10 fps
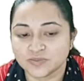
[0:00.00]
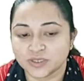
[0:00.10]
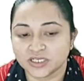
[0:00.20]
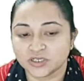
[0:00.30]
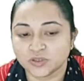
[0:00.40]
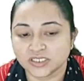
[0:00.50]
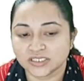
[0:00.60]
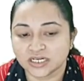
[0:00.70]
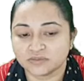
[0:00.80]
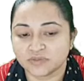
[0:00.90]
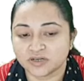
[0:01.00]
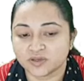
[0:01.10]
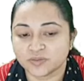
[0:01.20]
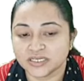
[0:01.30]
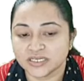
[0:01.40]
particular statement will
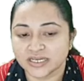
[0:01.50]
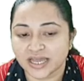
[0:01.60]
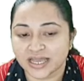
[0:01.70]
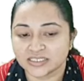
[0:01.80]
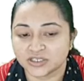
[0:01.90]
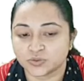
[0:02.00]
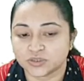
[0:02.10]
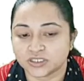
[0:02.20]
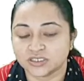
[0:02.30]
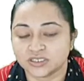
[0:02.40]
be executed?